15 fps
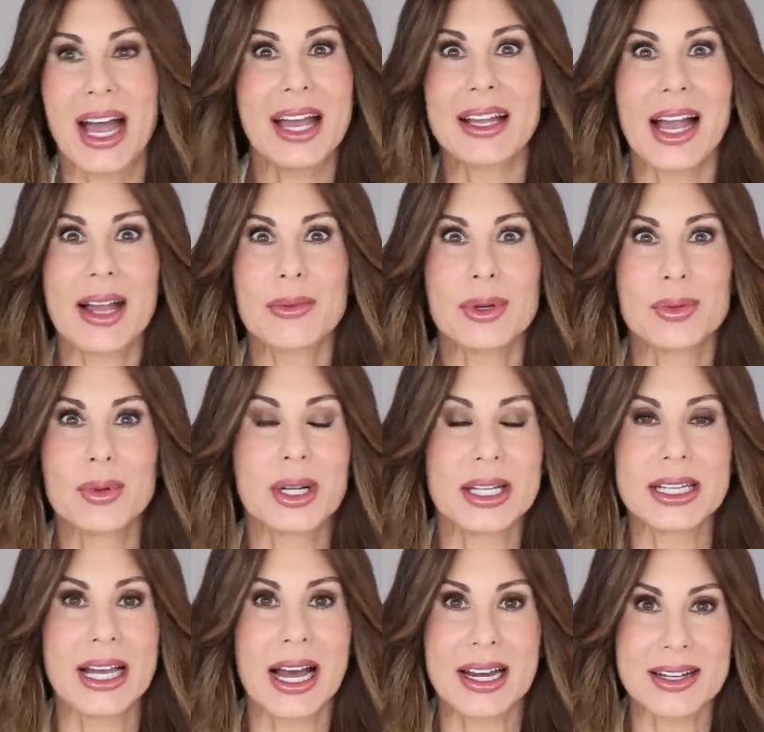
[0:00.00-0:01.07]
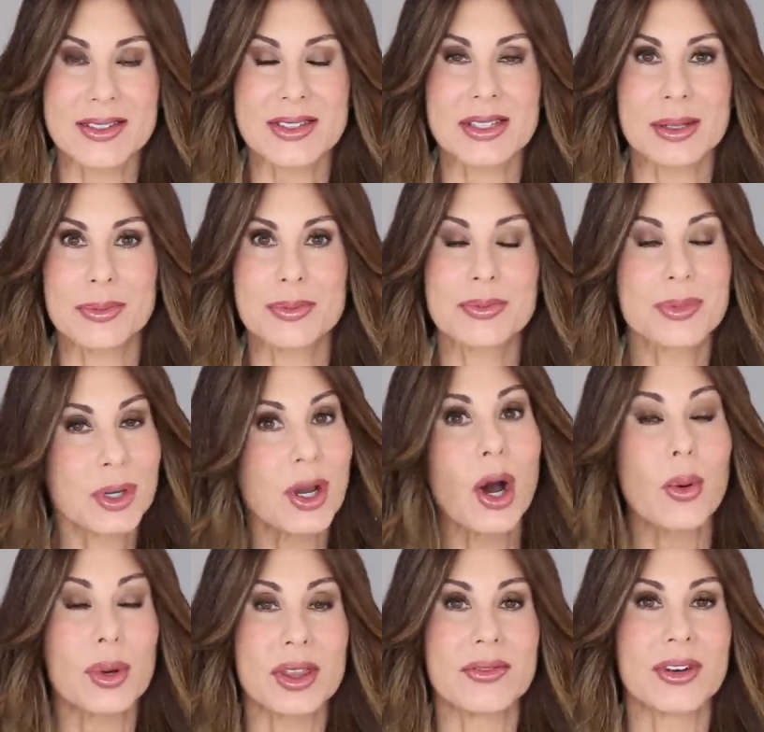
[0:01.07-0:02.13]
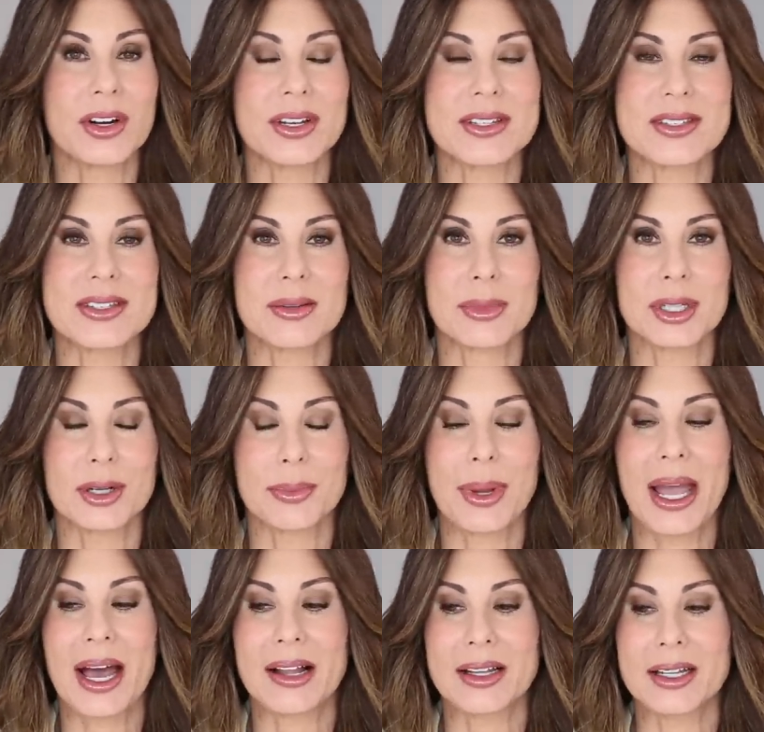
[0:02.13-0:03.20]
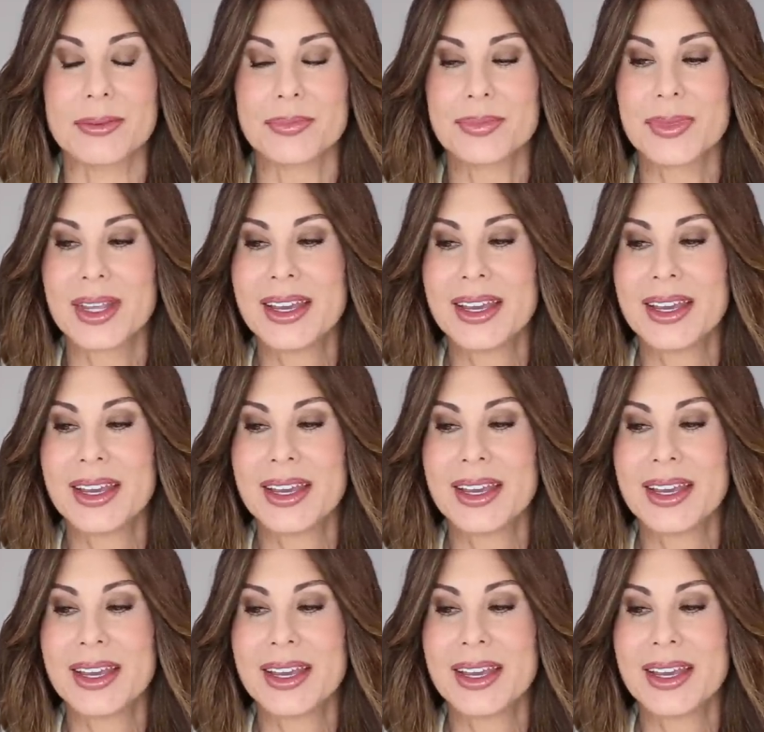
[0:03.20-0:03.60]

I, I, would really honestly go with a very similar palette.